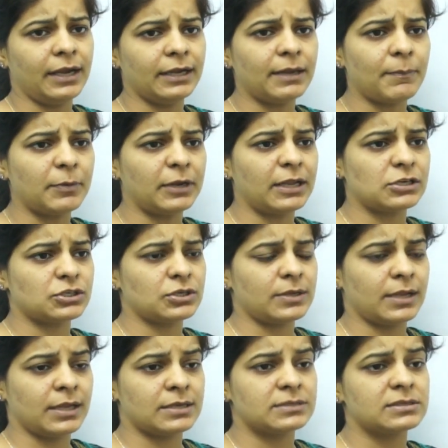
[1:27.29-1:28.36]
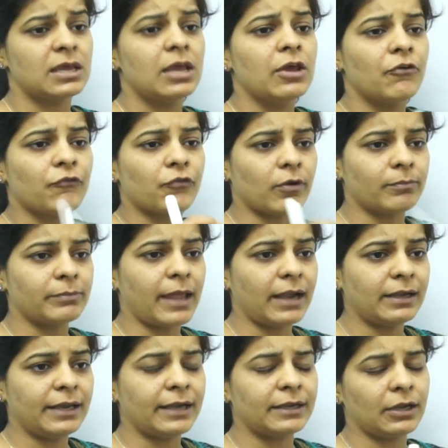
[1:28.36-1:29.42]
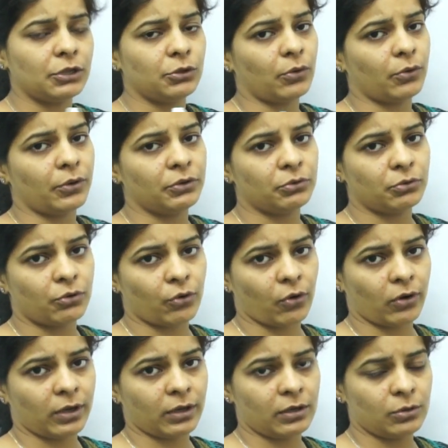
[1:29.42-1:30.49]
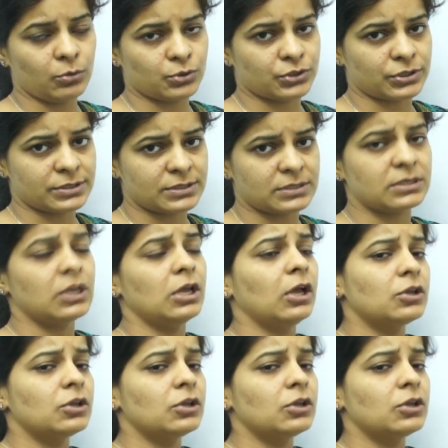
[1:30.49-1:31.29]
Interpretation is from that data you're going to draw conclusions.